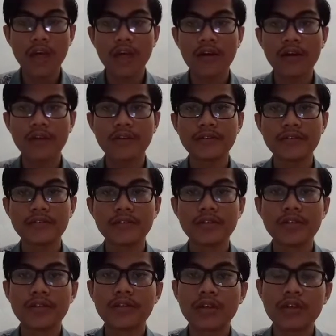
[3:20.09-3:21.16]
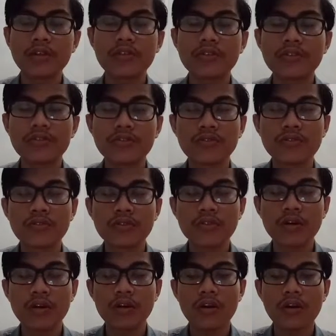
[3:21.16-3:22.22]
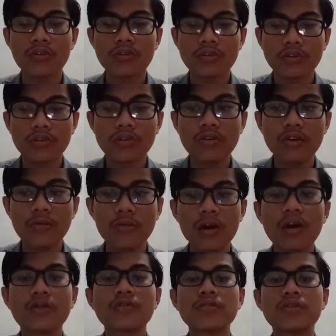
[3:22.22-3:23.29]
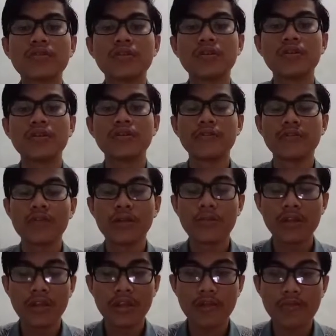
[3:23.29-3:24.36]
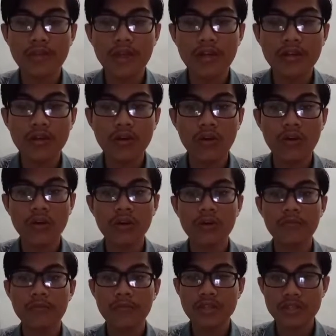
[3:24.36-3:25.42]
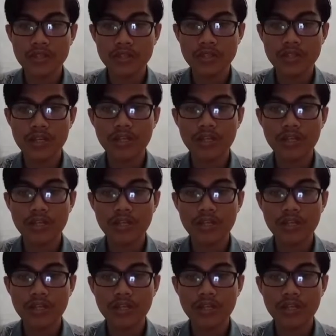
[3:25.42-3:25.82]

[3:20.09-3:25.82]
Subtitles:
and tell to Arthur about the woman in black, or Mrs.